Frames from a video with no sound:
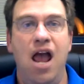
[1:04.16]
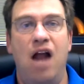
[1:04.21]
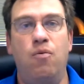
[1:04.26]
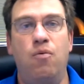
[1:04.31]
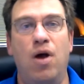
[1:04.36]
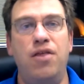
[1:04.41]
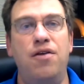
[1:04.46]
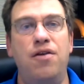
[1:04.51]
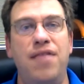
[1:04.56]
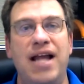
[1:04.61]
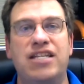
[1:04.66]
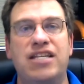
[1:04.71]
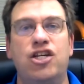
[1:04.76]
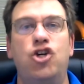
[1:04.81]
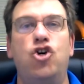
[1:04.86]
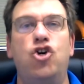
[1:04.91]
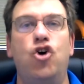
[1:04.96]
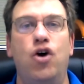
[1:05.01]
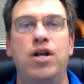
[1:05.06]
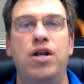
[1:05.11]
and whether that's a
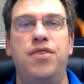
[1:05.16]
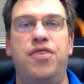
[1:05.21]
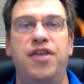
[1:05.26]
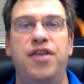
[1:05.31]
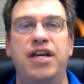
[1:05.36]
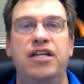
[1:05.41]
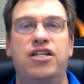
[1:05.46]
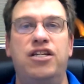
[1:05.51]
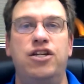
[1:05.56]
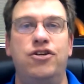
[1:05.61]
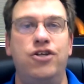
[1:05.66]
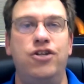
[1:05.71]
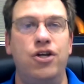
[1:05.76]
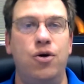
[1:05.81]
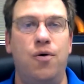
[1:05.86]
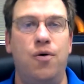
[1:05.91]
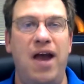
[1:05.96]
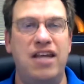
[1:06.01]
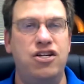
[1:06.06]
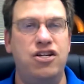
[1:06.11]
good thing to
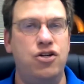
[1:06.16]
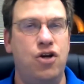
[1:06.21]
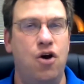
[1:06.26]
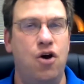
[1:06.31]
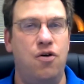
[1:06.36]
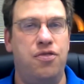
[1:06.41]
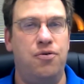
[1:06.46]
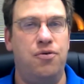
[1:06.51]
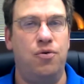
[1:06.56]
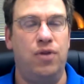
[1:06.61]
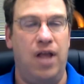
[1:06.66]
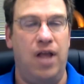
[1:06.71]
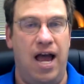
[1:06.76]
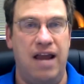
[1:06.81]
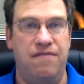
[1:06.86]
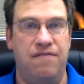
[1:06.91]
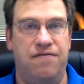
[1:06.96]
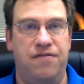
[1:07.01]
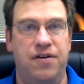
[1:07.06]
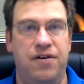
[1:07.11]
do as you go through
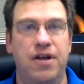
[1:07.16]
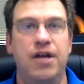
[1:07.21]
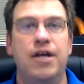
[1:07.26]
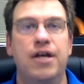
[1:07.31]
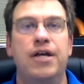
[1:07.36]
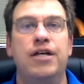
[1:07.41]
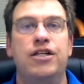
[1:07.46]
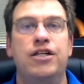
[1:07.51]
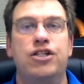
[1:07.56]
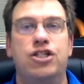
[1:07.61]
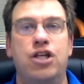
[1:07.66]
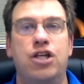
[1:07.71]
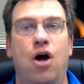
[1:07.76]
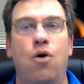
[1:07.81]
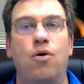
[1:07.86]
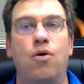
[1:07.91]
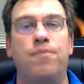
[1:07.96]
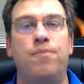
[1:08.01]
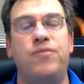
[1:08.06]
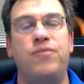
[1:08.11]
life.
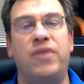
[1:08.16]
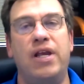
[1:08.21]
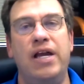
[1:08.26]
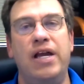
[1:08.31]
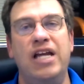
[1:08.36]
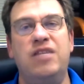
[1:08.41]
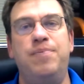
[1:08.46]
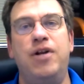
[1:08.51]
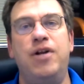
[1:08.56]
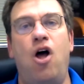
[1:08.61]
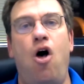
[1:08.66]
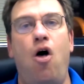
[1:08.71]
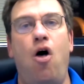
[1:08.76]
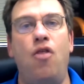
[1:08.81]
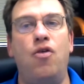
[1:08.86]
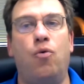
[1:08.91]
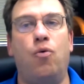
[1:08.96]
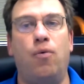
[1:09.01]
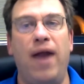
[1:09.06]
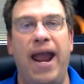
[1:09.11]
So it's been
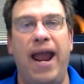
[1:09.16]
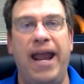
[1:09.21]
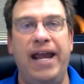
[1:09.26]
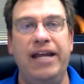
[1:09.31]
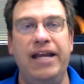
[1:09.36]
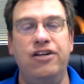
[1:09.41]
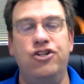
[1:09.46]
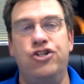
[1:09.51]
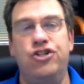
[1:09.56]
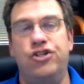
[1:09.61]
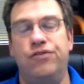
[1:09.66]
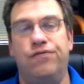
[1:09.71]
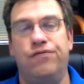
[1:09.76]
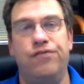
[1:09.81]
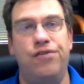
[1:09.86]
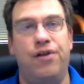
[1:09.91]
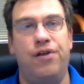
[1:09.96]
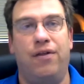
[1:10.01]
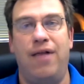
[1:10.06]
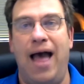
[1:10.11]
all the rage
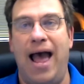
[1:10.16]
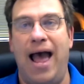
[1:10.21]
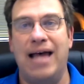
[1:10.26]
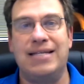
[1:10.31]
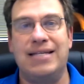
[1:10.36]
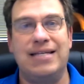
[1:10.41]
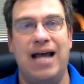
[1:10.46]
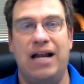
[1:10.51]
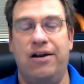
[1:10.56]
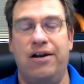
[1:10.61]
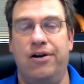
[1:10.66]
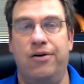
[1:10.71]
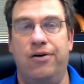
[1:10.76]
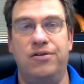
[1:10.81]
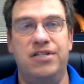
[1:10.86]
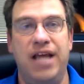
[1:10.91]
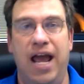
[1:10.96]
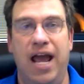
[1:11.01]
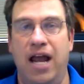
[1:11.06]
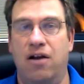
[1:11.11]
for the last, I don't
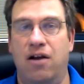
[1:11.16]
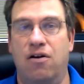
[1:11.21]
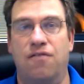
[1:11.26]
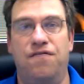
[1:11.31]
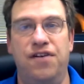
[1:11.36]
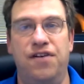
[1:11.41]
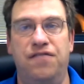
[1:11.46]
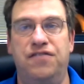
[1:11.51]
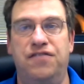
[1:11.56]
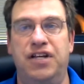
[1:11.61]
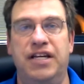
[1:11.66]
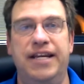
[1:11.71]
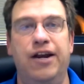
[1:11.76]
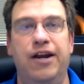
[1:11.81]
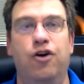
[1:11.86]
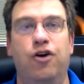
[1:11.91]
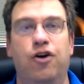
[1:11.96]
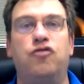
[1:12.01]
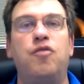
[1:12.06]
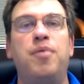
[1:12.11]
know, 10 or 15
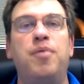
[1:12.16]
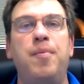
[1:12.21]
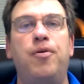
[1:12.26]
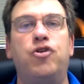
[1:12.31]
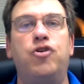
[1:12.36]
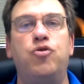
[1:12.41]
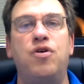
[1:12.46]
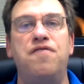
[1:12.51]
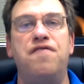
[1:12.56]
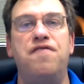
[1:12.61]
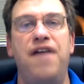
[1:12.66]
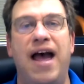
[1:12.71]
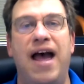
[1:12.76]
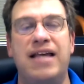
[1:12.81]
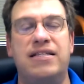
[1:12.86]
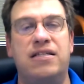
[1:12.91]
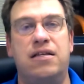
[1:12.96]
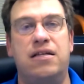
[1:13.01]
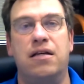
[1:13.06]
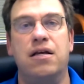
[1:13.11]
years for people to
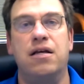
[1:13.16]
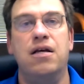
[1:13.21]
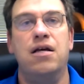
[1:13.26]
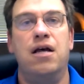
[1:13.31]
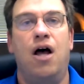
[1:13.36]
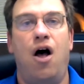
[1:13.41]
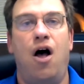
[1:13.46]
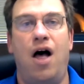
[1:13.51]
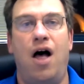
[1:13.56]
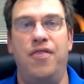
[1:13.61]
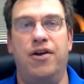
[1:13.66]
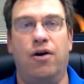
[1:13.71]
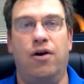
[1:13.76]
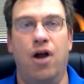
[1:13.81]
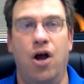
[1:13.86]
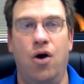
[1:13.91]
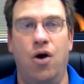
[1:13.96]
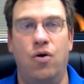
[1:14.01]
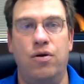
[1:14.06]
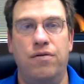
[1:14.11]
invest on their
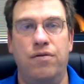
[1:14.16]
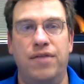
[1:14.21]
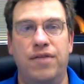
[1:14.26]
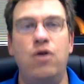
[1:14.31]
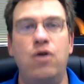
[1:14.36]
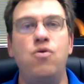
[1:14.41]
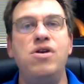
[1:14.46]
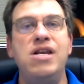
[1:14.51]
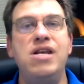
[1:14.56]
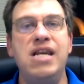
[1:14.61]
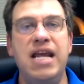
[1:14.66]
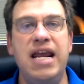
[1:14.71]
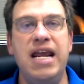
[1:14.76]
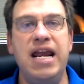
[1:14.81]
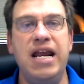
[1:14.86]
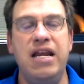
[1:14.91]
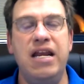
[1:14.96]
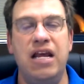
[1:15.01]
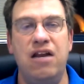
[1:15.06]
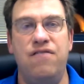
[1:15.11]
own. They don't
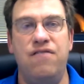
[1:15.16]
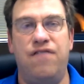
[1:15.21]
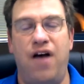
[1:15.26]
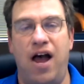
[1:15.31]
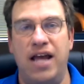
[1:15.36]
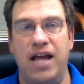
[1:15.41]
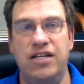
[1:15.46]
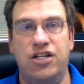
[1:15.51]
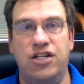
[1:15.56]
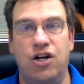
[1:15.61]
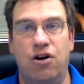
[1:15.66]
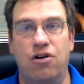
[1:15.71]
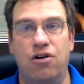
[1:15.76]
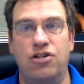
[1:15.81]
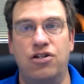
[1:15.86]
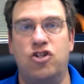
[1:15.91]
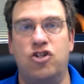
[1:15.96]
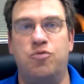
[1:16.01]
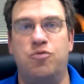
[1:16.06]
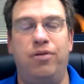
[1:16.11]
need
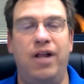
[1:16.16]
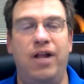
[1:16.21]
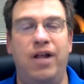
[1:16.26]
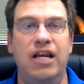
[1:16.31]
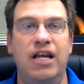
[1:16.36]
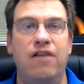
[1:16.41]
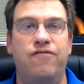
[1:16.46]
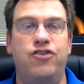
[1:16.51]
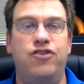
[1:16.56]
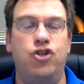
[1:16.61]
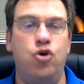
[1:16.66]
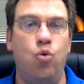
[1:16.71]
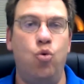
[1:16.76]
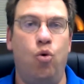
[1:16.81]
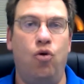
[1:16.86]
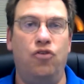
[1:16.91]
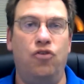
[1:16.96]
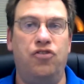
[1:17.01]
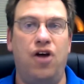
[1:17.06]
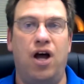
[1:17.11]
advisors. There's plenty of
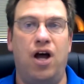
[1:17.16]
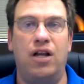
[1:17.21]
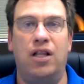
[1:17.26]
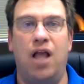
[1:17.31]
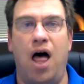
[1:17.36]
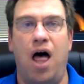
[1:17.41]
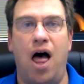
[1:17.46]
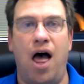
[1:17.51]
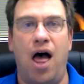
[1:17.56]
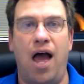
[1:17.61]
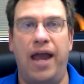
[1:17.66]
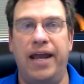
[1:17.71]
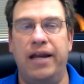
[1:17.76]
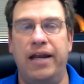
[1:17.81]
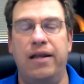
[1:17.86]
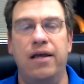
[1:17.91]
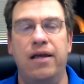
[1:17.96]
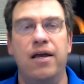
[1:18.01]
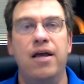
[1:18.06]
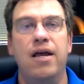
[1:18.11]
tools
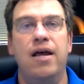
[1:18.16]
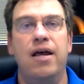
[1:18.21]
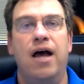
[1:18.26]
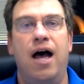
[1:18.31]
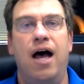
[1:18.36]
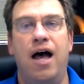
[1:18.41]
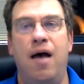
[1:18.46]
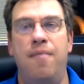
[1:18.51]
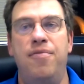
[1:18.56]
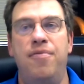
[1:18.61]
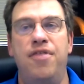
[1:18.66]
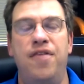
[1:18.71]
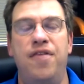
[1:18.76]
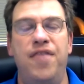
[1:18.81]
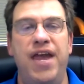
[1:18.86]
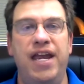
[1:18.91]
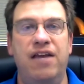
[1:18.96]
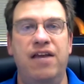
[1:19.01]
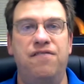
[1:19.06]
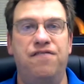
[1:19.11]
online that
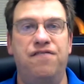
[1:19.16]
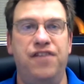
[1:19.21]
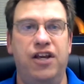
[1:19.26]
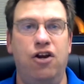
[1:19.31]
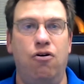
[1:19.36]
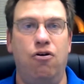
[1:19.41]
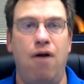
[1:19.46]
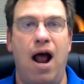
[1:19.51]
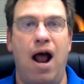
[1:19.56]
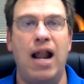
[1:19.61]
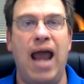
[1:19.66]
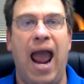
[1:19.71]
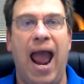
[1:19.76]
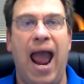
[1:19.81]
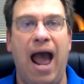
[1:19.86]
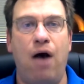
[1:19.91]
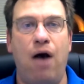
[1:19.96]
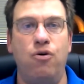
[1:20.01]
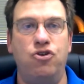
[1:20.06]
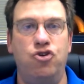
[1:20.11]
they can figure out
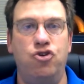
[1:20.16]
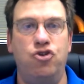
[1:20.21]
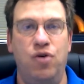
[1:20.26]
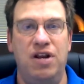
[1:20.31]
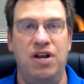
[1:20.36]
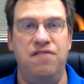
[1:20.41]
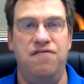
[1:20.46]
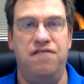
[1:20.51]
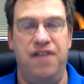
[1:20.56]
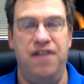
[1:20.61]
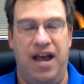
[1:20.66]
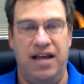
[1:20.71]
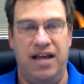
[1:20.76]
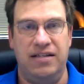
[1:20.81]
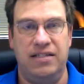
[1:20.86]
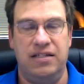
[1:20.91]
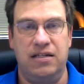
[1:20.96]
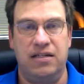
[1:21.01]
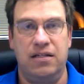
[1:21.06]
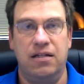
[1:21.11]
how to
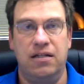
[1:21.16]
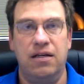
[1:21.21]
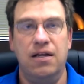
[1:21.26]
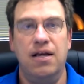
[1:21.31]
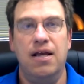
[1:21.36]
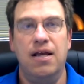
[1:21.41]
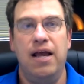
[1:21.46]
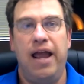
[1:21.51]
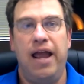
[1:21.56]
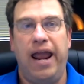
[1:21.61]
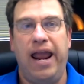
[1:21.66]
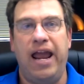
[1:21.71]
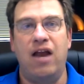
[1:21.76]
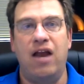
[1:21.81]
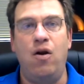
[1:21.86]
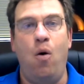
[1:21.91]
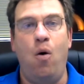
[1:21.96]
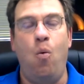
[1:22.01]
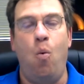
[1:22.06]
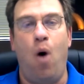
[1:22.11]
invest.
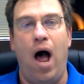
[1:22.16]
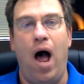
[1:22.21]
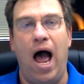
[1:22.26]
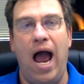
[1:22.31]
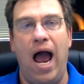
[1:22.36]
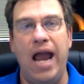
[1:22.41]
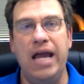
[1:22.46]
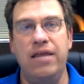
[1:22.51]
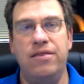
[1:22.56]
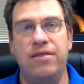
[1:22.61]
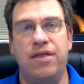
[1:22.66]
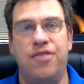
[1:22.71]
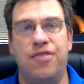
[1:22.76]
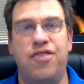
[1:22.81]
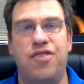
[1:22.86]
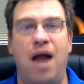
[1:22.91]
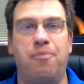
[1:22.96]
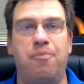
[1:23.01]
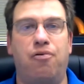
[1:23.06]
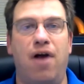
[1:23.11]
And why the
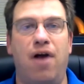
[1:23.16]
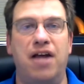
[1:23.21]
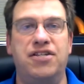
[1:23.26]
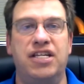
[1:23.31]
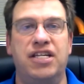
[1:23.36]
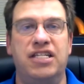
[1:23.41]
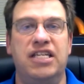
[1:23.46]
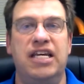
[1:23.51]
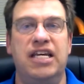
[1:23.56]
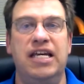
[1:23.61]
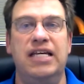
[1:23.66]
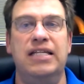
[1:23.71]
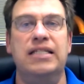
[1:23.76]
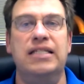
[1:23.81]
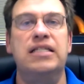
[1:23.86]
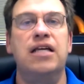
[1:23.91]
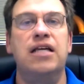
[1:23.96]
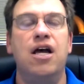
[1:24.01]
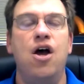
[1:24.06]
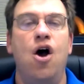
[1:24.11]
thought process
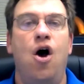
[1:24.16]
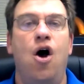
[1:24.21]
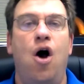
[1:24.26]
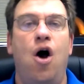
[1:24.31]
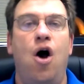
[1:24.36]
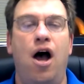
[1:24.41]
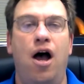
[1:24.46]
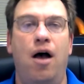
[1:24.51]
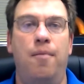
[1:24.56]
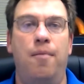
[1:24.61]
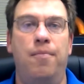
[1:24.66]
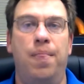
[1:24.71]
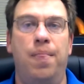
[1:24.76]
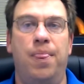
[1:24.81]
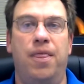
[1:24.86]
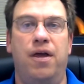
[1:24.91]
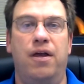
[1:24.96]
is, I